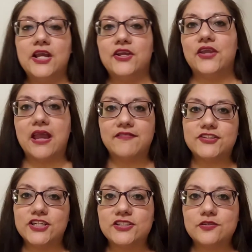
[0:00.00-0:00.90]
You have the
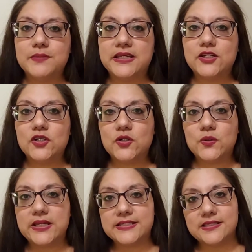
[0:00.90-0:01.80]
gentleman who
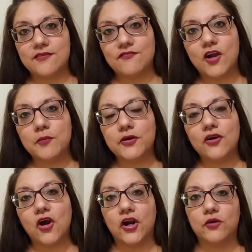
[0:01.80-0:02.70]
is a farmer,
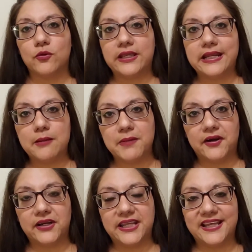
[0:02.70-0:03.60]
hardworking
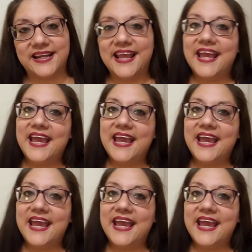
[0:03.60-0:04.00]
American.